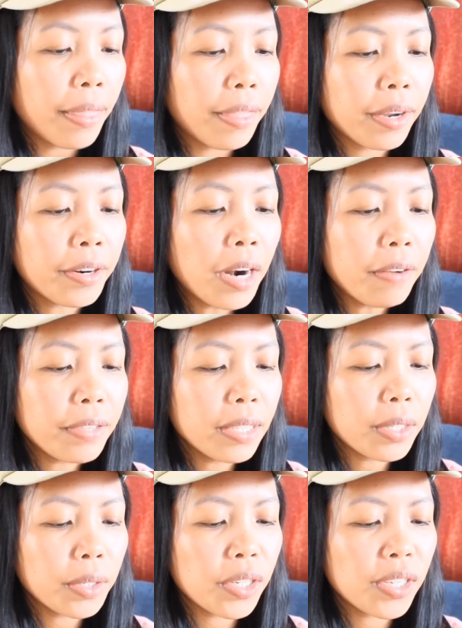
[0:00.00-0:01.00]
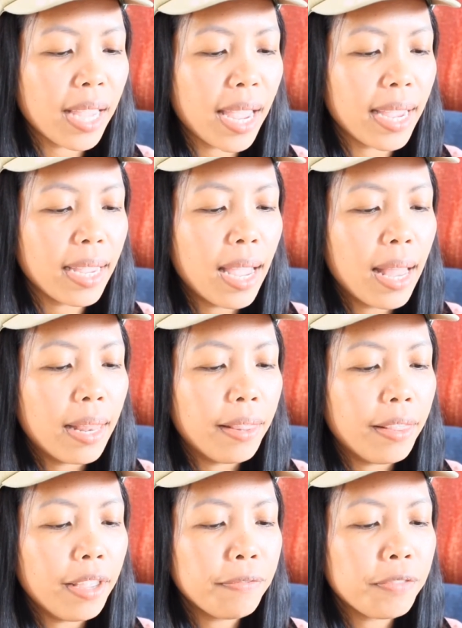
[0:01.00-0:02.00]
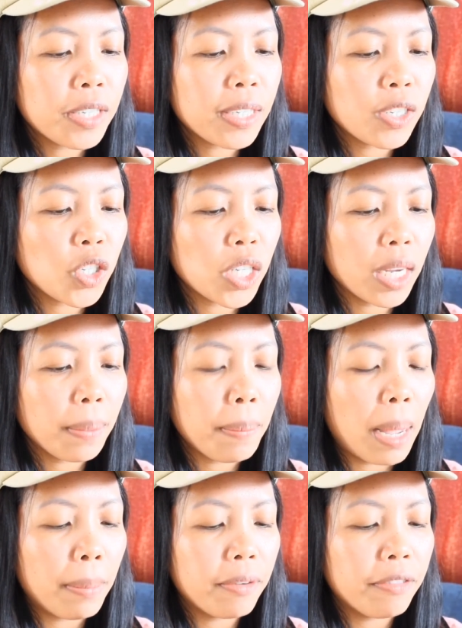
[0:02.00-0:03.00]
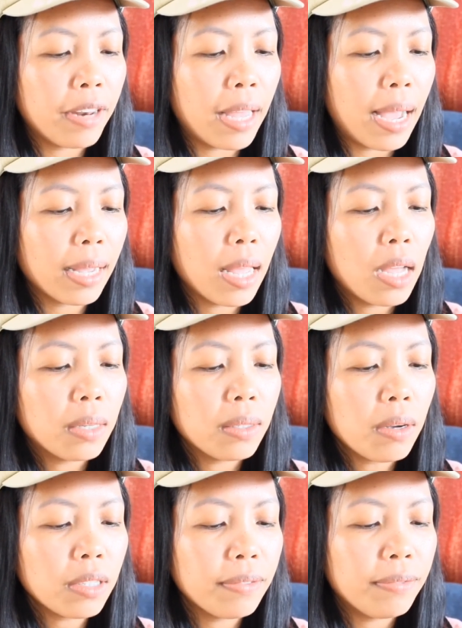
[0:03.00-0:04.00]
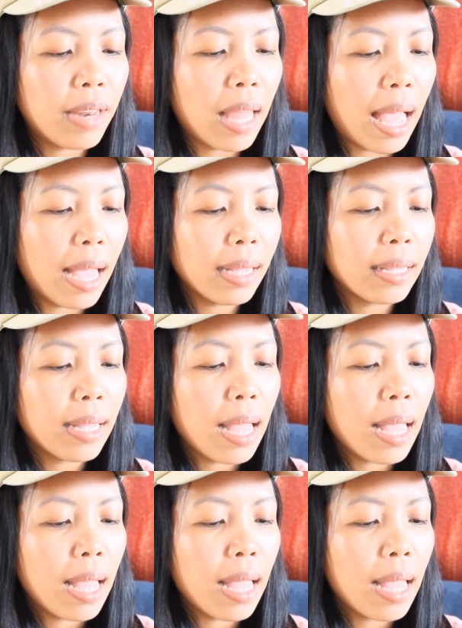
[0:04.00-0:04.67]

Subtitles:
The Craft and Crochet. Lipstick Mama Vlog. Tux Vlog.